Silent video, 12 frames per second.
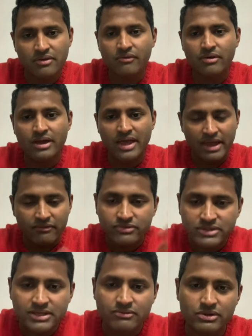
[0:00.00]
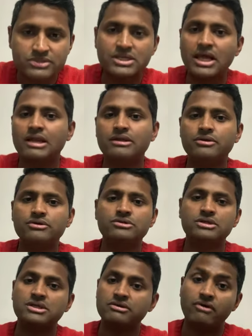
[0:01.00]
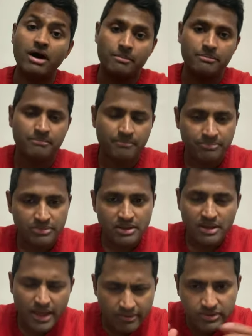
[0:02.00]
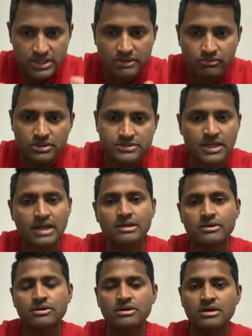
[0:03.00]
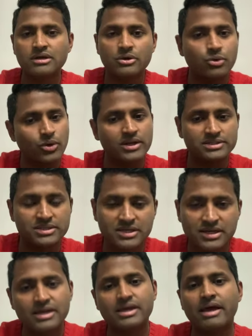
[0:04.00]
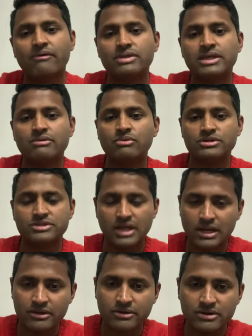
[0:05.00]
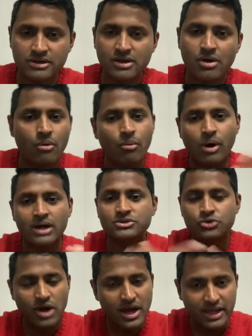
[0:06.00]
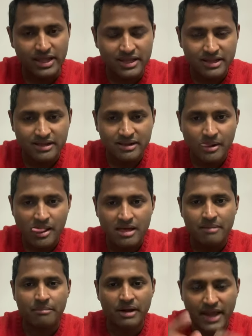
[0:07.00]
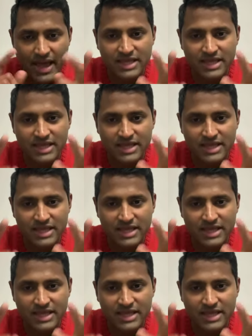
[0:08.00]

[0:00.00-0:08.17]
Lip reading: everything will tell you to give up. Everything will tell you quit. Everything will tell you why try. But as a